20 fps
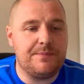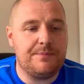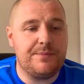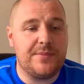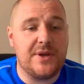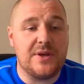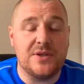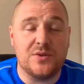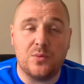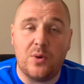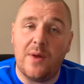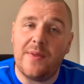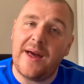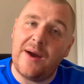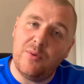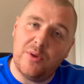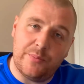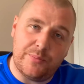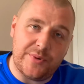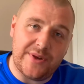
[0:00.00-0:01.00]
Because what that
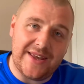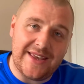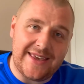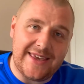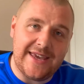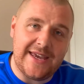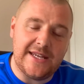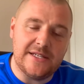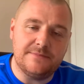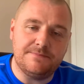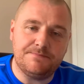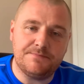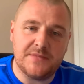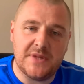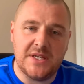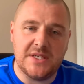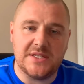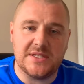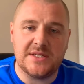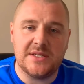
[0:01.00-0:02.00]
will bring again
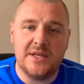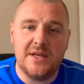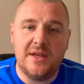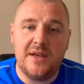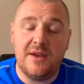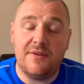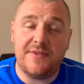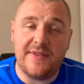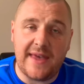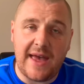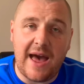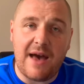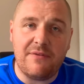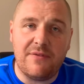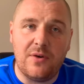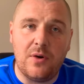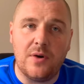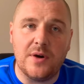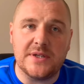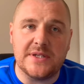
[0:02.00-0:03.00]
is, if they are
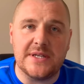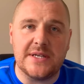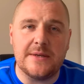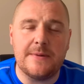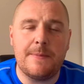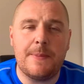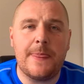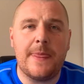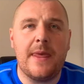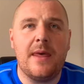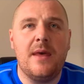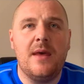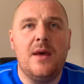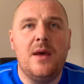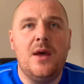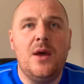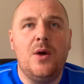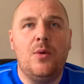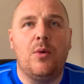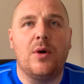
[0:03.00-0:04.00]
voted in,
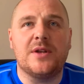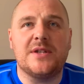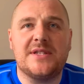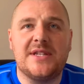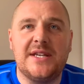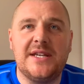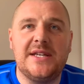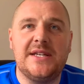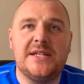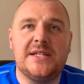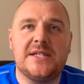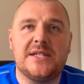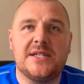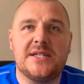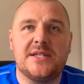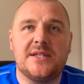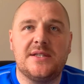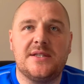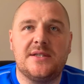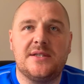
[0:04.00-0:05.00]
once
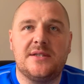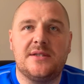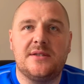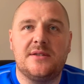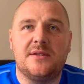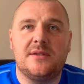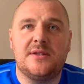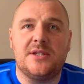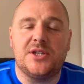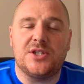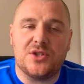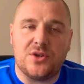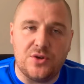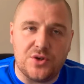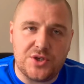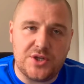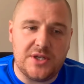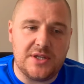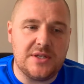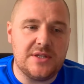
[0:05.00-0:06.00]
these
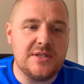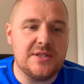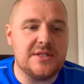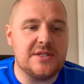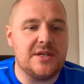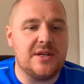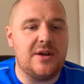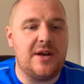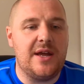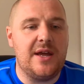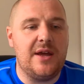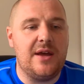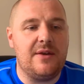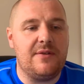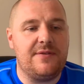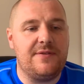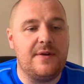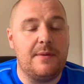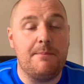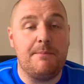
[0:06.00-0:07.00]
discussions
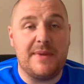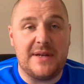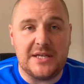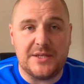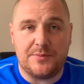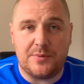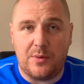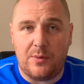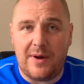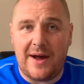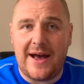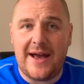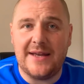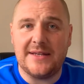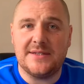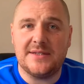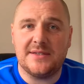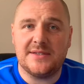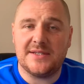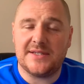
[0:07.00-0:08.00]
for Middlesbrough wide
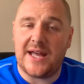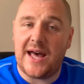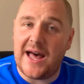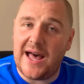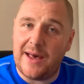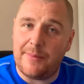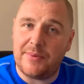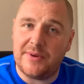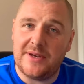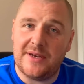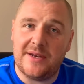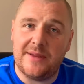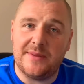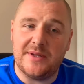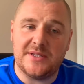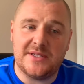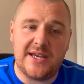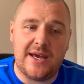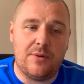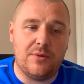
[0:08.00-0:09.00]
start happening in the
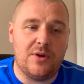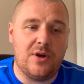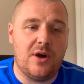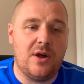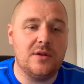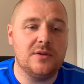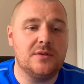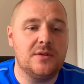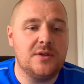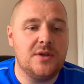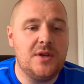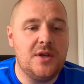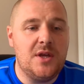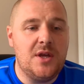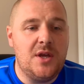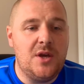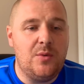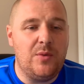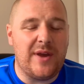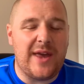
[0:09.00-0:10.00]
town hall,
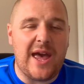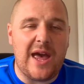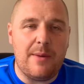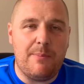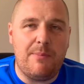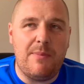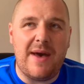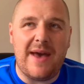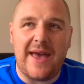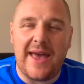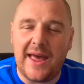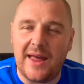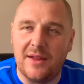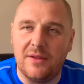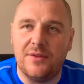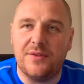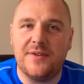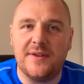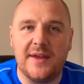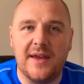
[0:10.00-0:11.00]
we get a
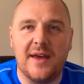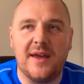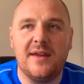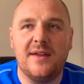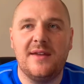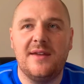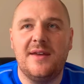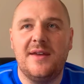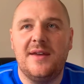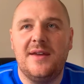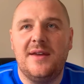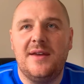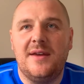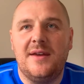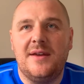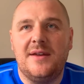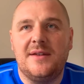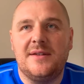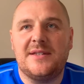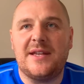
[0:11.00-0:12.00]
healthier
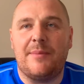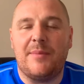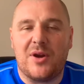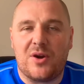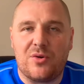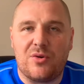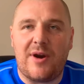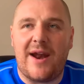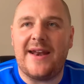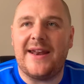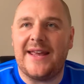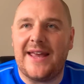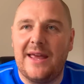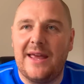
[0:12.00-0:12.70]
democratic